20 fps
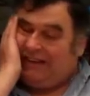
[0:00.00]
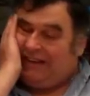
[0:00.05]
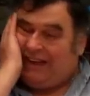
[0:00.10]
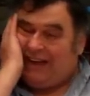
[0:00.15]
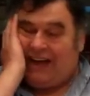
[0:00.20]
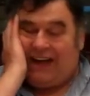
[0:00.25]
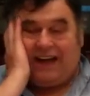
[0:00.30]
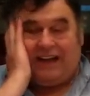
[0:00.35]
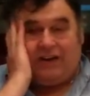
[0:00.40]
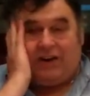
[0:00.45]

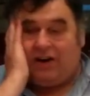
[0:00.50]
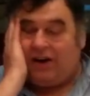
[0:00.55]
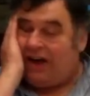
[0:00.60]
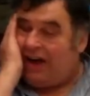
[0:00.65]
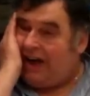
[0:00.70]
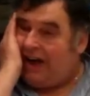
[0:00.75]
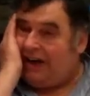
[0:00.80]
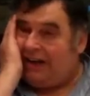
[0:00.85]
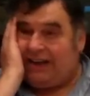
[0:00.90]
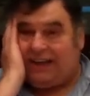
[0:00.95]
I don't
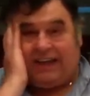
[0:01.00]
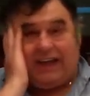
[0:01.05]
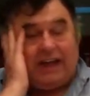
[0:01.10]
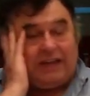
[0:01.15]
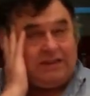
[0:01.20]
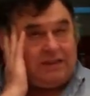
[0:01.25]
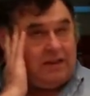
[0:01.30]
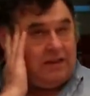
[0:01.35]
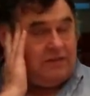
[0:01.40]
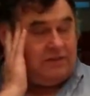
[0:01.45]
know how to
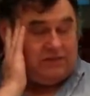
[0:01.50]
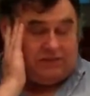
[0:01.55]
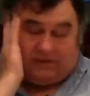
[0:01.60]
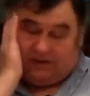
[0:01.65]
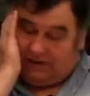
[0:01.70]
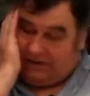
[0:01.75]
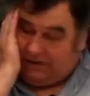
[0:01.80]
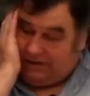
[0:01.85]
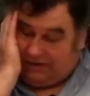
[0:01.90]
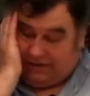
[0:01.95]
get
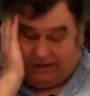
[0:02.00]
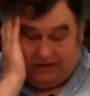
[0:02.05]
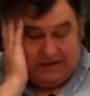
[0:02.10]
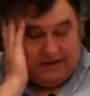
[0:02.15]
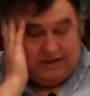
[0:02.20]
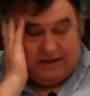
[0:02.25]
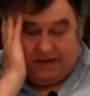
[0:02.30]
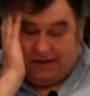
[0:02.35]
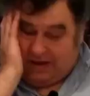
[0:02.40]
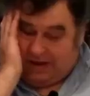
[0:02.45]
this,
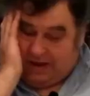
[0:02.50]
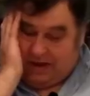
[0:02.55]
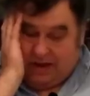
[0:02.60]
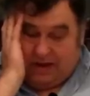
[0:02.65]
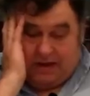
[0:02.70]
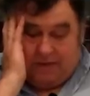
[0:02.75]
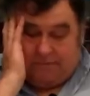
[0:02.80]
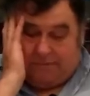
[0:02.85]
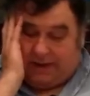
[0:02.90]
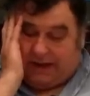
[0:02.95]

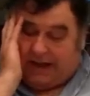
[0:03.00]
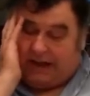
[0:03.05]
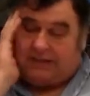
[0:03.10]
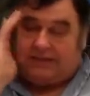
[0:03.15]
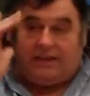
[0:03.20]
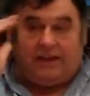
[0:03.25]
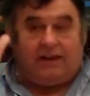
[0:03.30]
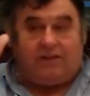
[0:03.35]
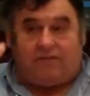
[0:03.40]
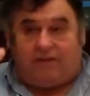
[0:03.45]
but
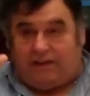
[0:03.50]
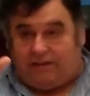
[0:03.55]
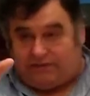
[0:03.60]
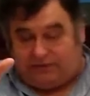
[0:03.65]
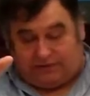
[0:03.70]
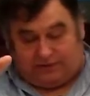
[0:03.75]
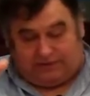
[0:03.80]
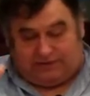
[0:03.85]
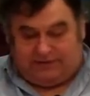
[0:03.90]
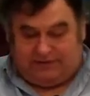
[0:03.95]
get the
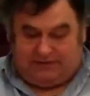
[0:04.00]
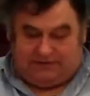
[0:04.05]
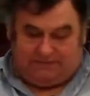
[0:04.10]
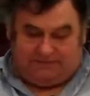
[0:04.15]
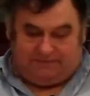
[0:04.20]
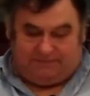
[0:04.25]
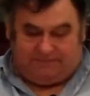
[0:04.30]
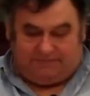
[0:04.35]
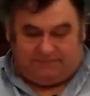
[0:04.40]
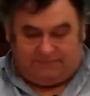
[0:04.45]
eraser.
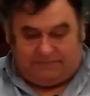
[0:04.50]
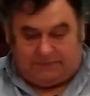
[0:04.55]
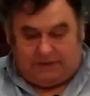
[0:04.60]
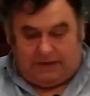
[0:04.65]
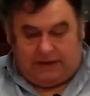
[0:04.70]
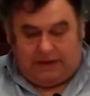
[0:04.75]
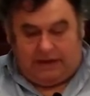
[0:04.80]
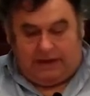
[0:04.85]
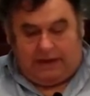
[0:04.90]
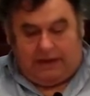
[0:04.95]

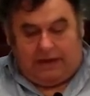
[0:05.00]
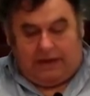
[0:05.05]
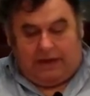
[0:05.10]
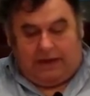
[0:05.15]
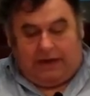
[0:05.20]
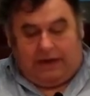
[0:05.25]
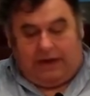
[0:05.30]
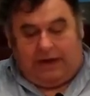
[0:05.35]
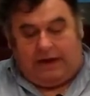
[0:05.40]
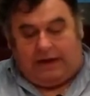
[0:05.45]

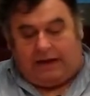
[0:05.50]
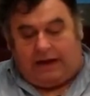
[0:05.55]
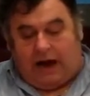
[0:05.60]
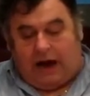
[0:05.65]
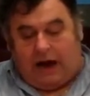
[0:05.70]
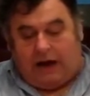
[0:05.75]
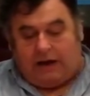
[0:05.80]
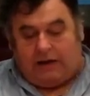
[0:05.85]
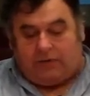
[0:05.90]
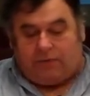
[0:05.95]
He
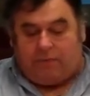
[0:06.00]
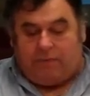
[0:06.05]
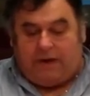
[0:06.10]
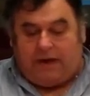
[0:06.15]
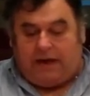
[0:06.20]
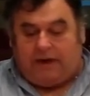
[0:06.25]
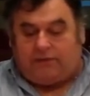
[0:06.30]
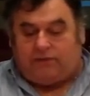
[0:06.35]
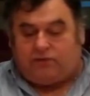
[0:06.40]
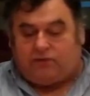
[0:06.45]
guideth
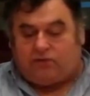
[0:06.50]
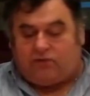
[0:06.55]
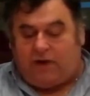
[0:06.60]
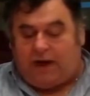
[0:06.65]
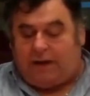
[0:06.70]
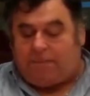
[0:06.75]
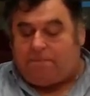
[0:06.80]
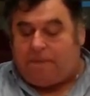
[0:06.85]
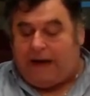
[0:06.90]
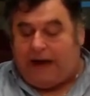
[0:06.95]
me in
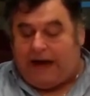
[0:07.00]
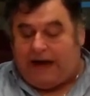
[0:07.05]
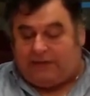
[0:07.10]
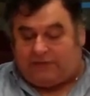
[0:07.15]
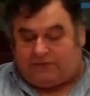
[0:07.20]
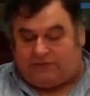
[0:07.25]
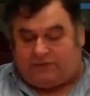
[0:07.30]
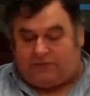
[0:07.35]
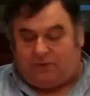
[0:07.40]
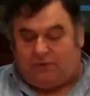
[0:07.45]
straight
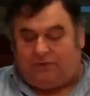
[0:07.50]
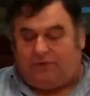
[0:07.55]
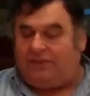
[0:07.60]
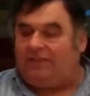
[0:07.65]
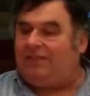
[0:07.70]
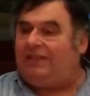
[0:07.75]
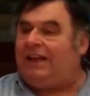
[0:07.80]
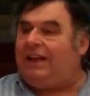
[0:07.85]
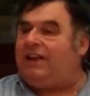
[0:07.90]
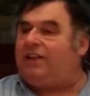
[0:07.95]
paths, or
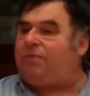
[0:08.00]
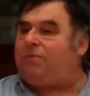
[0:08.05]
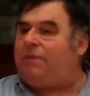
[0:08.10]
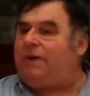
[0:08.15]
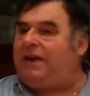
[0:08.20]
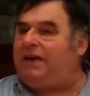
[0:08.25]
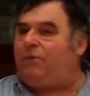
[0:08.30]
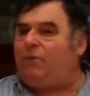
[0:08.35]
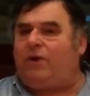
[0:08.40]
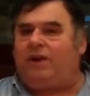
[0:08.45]
leadeth
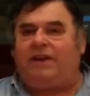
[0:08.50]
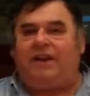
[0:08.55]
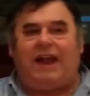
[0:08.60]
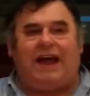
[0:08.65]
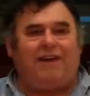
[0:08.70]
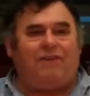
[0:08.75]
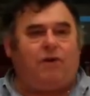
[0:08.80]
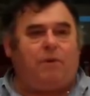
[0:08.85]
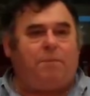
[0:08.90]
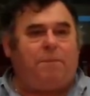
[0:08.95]
me in what
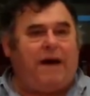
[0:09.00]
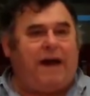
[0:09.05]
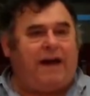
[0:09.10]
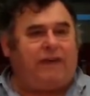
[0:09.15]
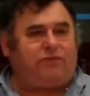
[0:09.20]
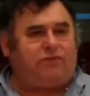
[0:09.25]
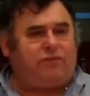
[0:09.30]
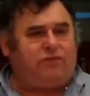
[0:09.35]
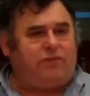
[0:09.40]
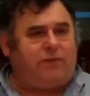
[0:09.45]
narrow
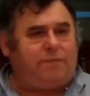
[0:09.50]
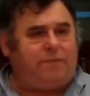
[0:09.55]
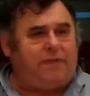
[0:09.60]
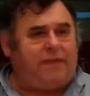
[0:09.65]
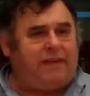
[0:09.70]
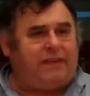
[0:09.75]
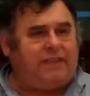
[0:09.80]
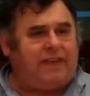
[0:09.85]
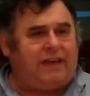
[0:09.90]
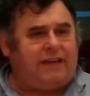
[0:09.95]
paths, or something
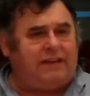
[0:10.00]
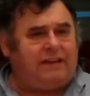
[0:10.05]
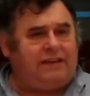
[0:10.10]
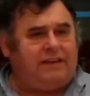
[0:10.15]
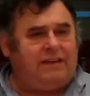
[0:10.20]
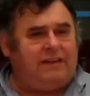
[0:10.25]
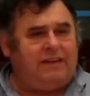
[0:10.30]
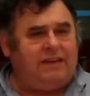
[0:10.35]
like that.